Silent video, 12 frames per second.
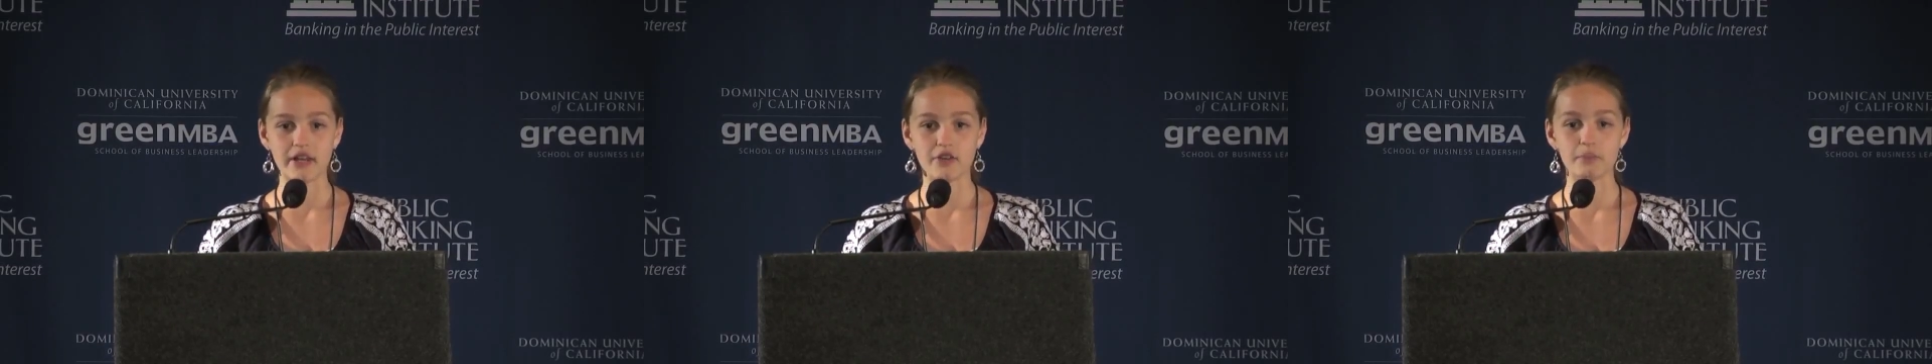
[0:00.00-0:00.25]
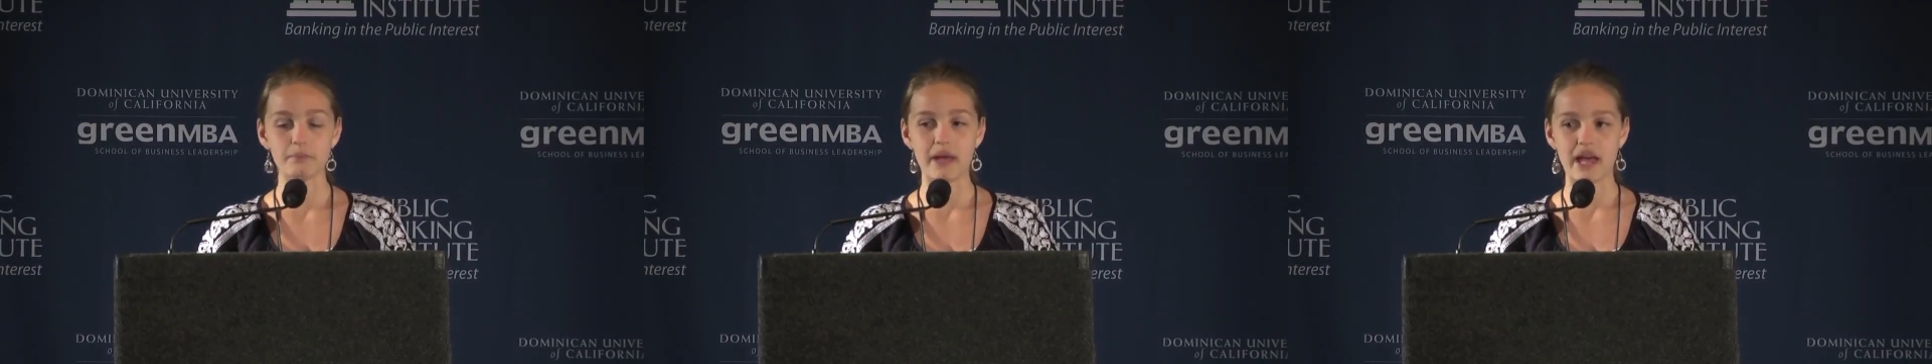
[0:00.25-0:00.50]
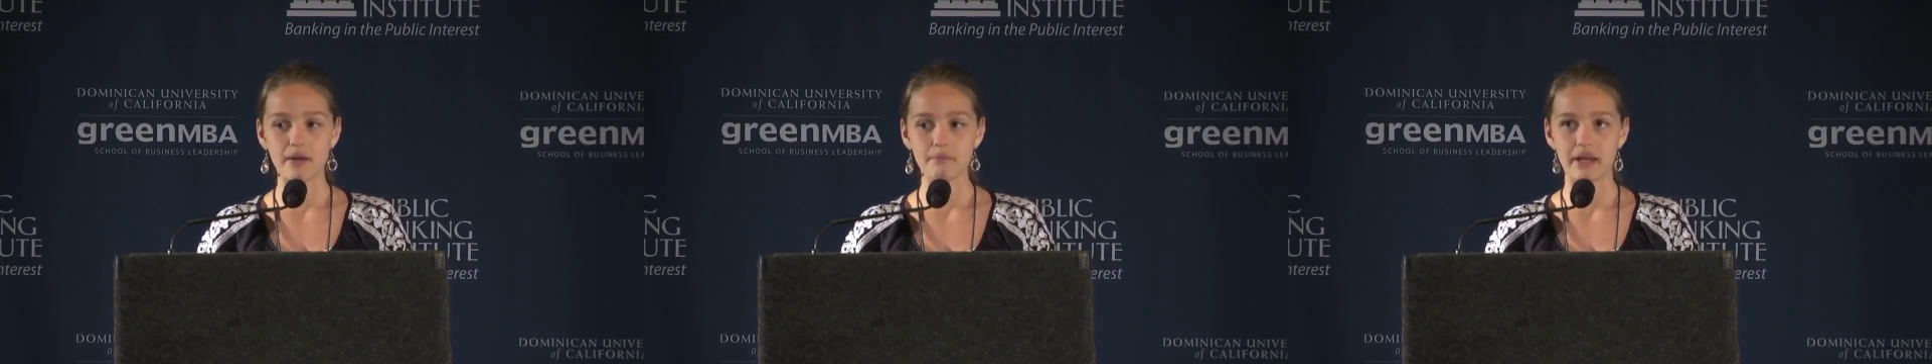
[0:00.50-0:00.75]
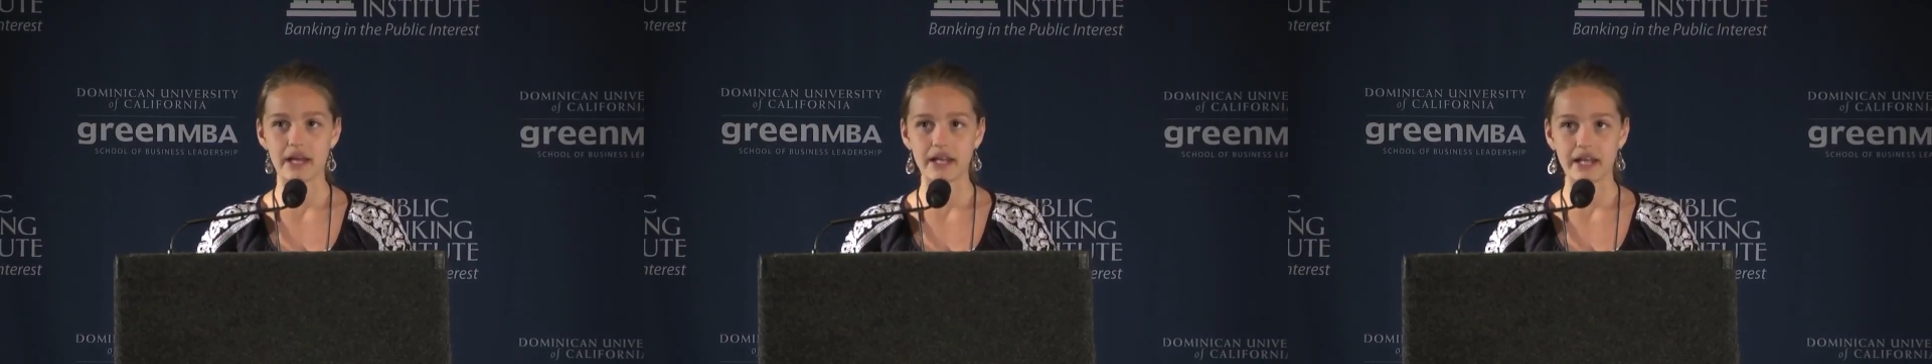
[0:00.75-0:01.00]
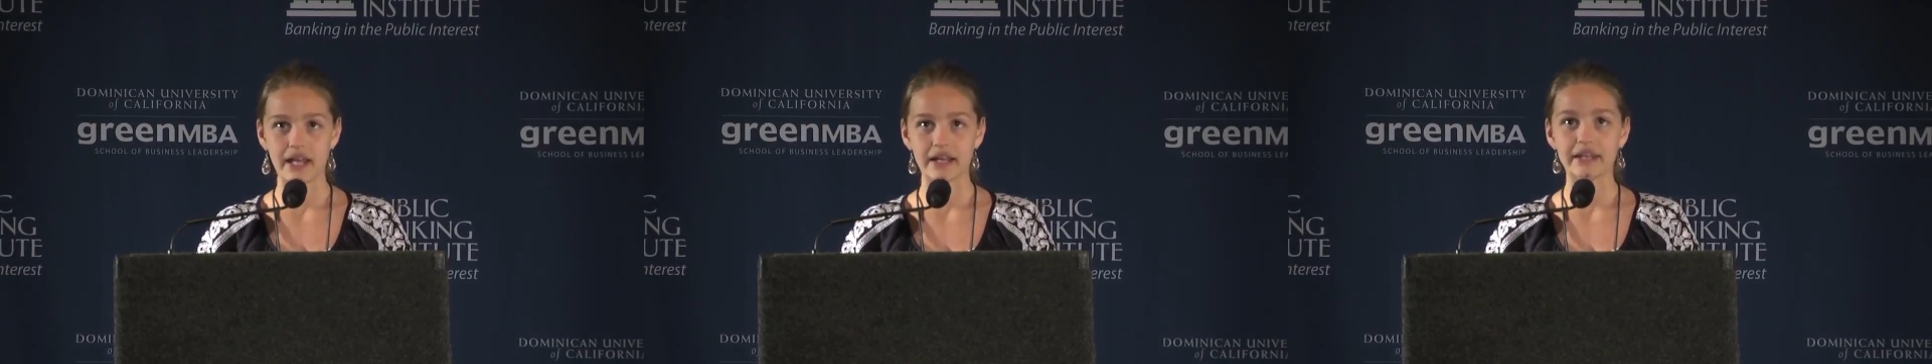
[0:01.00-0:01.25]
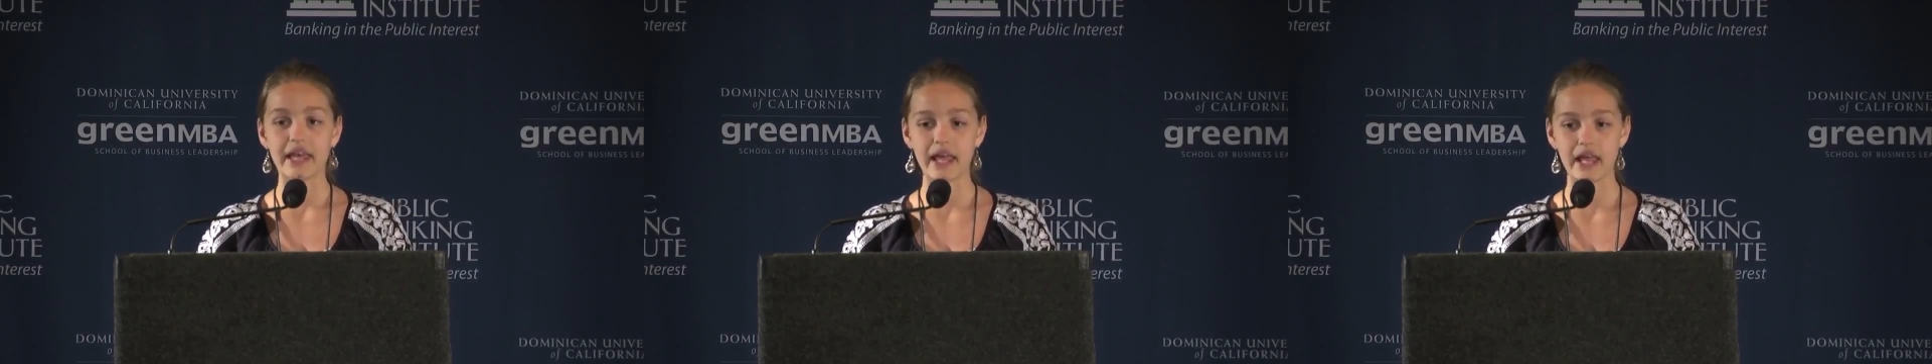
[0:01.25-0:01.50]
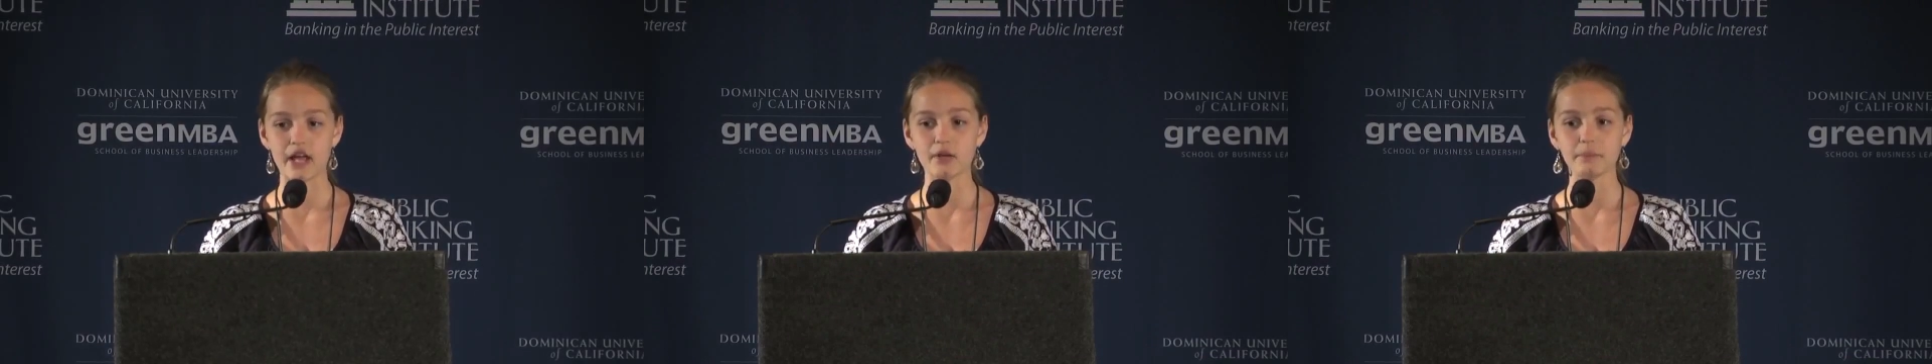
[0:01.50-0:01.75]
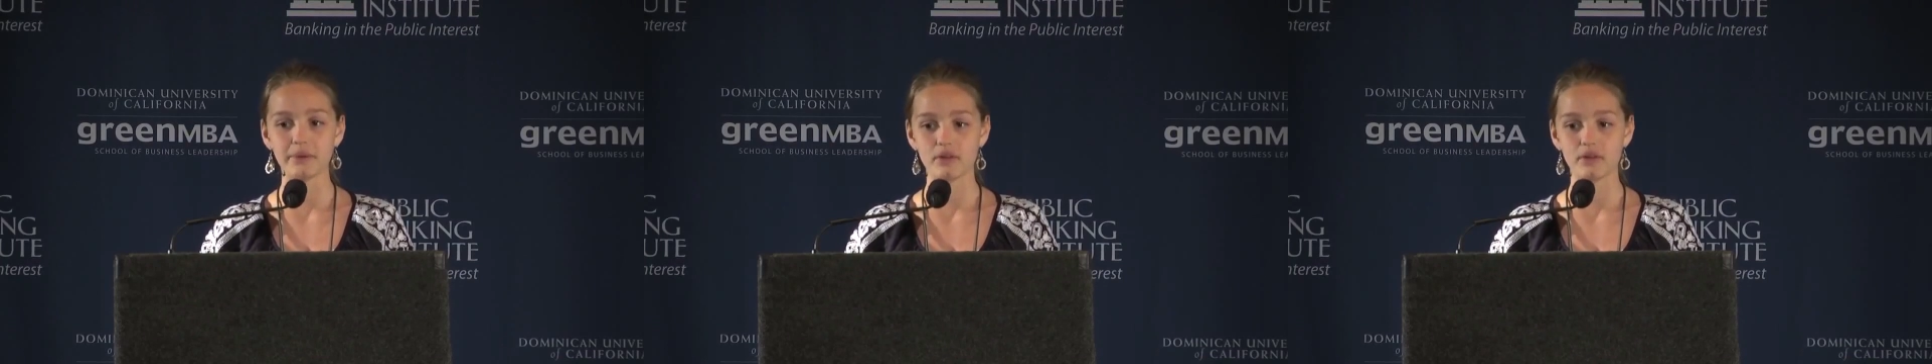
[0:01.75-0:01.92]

it is man-made and can